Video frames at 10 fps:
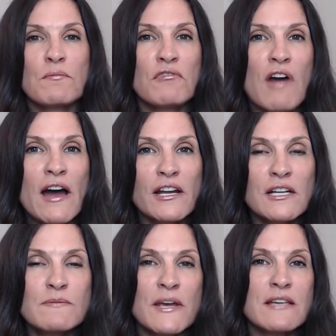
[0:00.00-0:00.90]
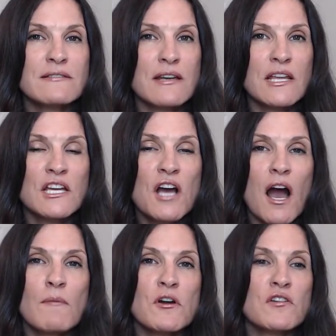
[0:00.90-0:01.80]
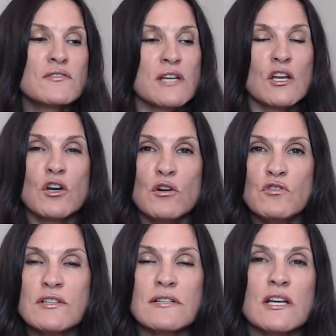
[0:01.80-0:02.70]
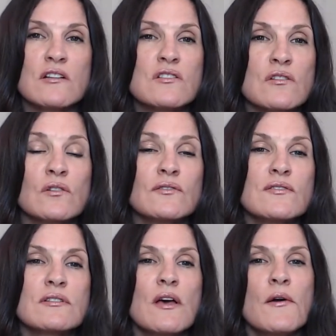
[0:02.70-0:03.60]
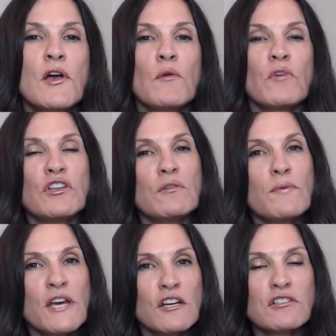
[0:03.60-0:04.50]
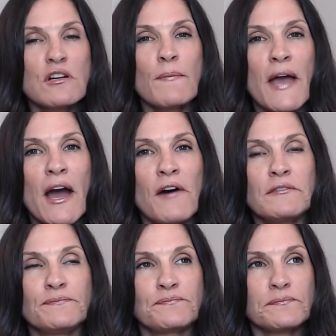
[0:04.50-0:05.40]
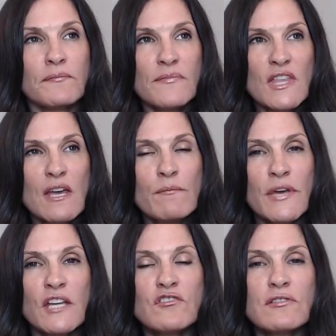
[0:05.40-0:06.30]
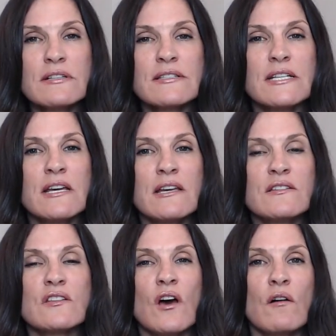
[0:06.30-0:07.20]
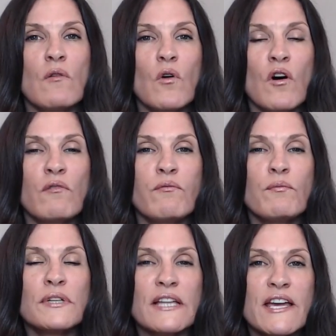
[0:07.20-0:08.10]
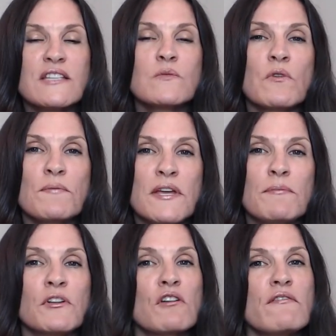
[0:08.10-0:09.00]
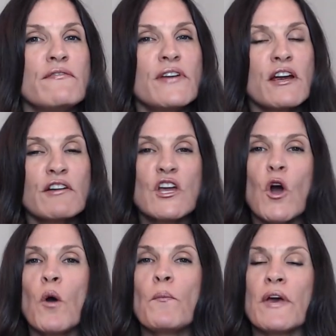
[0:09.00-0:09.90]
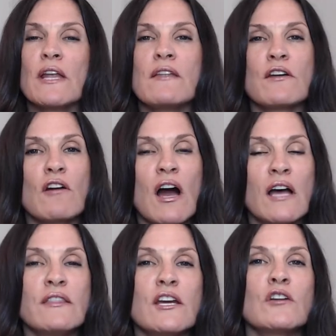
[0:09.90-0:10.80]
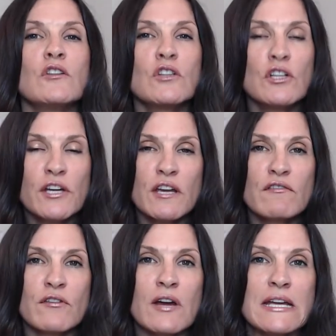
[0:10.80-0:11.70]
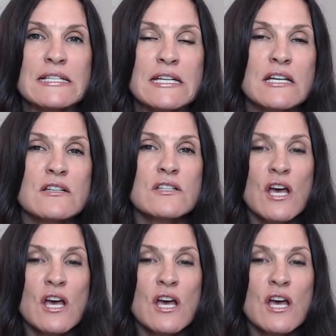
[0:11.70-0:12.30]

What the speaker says: product-based and e-commerce and coaches and consultants. When you picture about Pinterest is a place where people are very open. They're on there looking for ideas.